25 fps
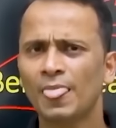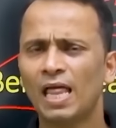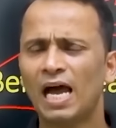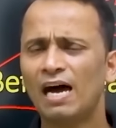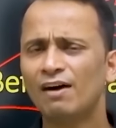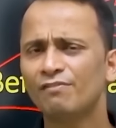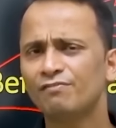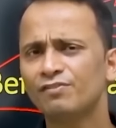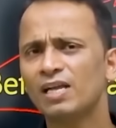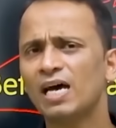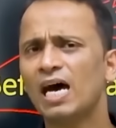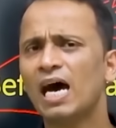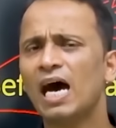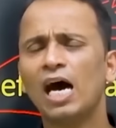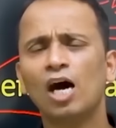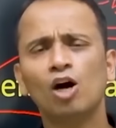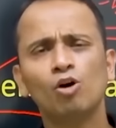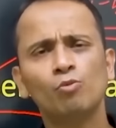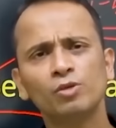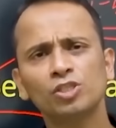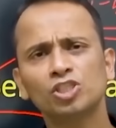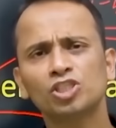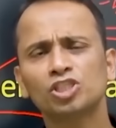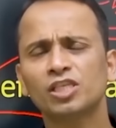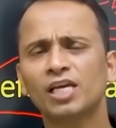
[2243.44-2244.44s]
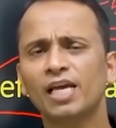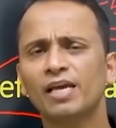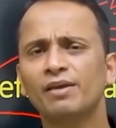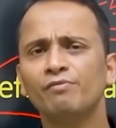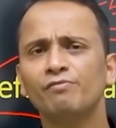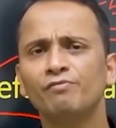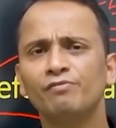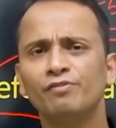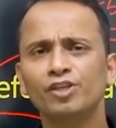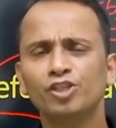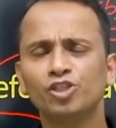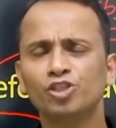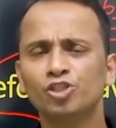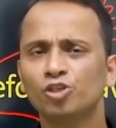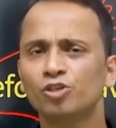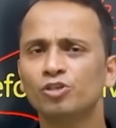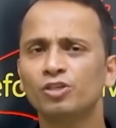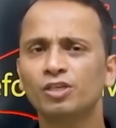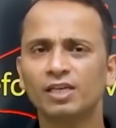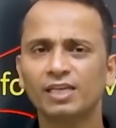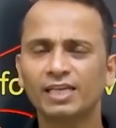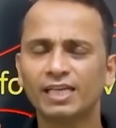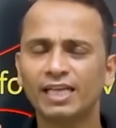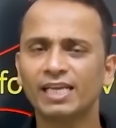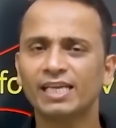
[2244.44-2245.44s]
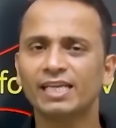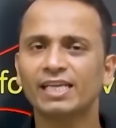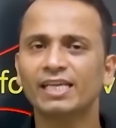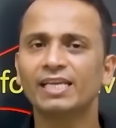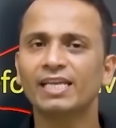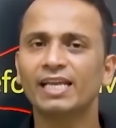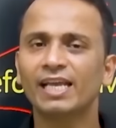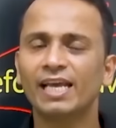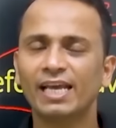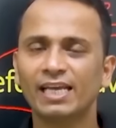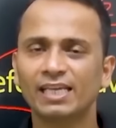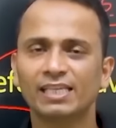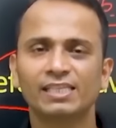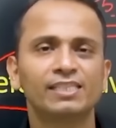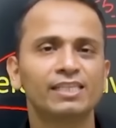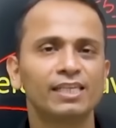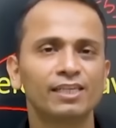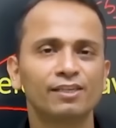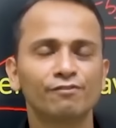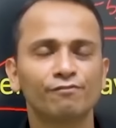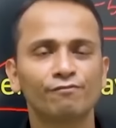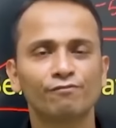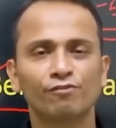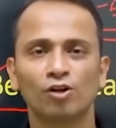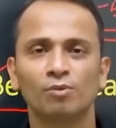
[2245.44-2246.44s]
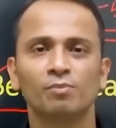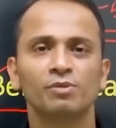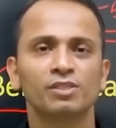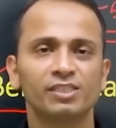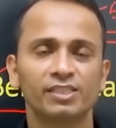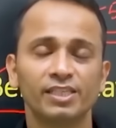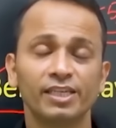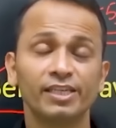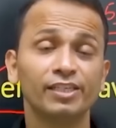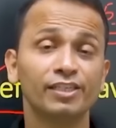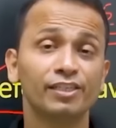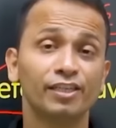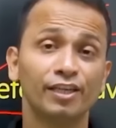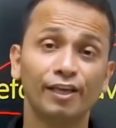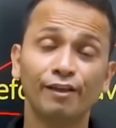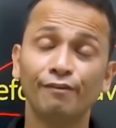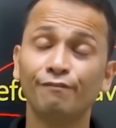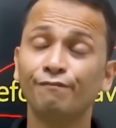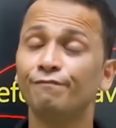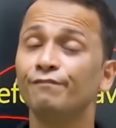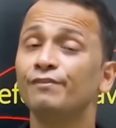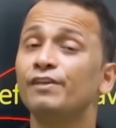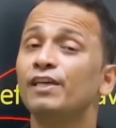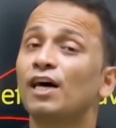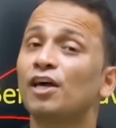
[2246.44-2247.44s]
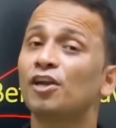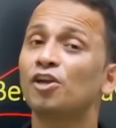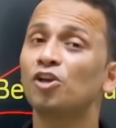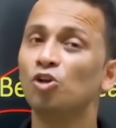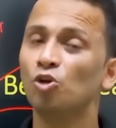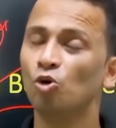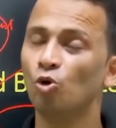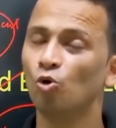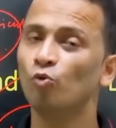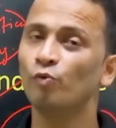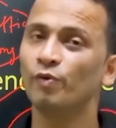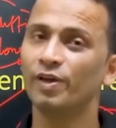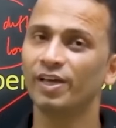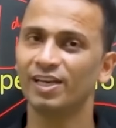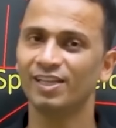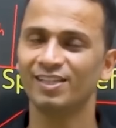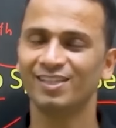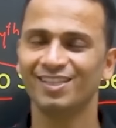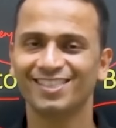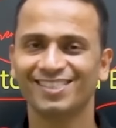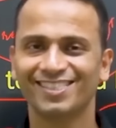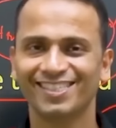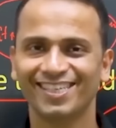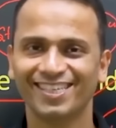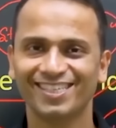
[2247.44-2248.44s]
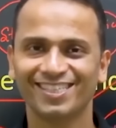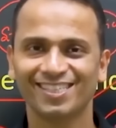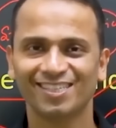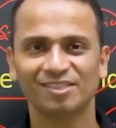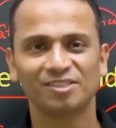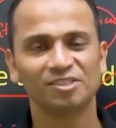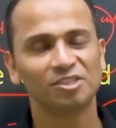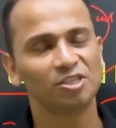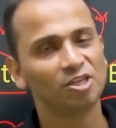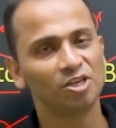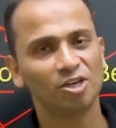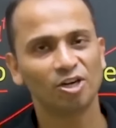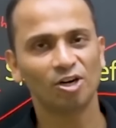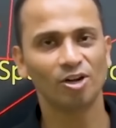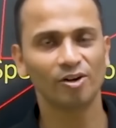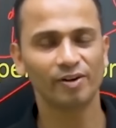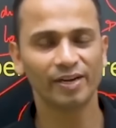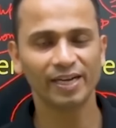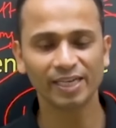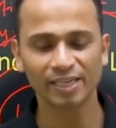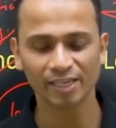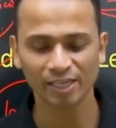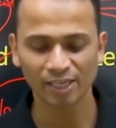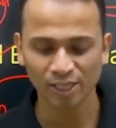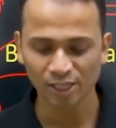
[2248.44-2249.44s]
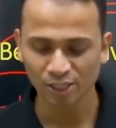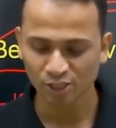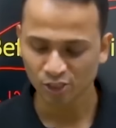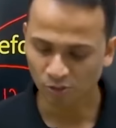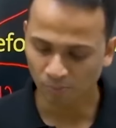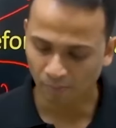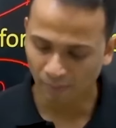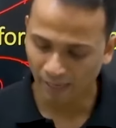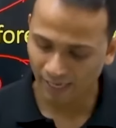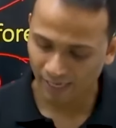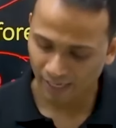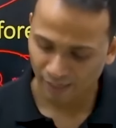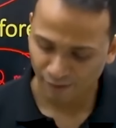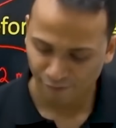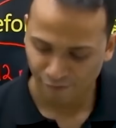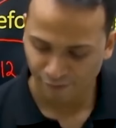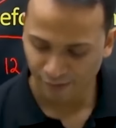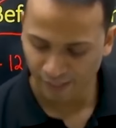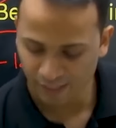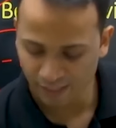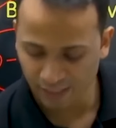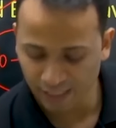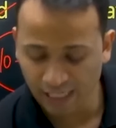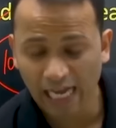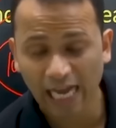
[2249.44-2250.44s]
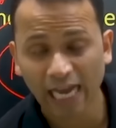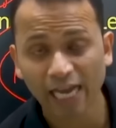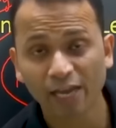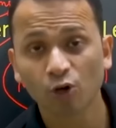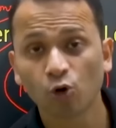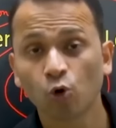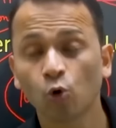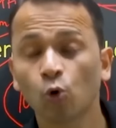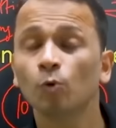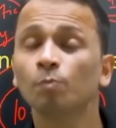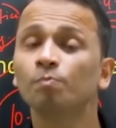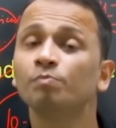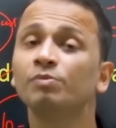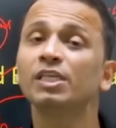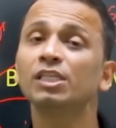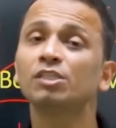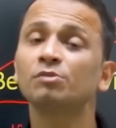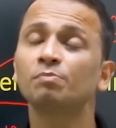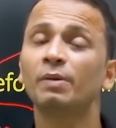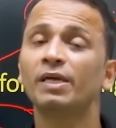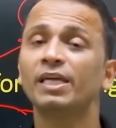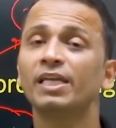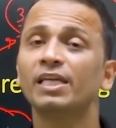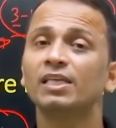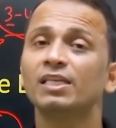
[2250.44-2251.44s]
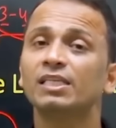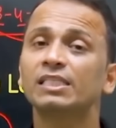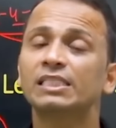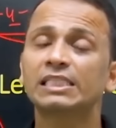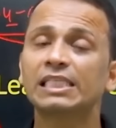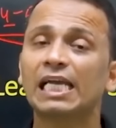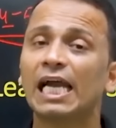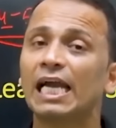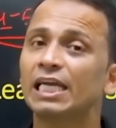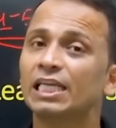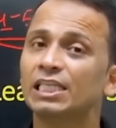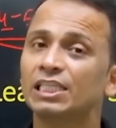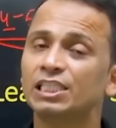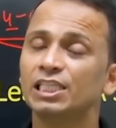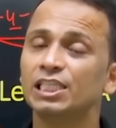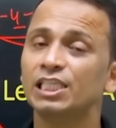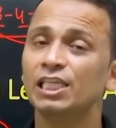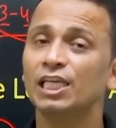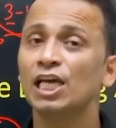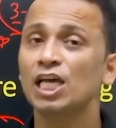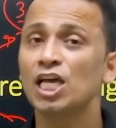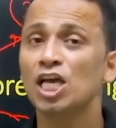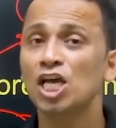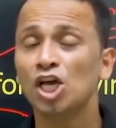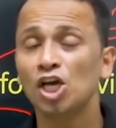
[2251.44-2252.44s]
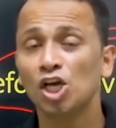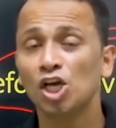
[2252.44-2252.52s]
after how much time we should take an exit from a set if we are nowhere in the set. All right. So my dear friends, I hope this particular strategy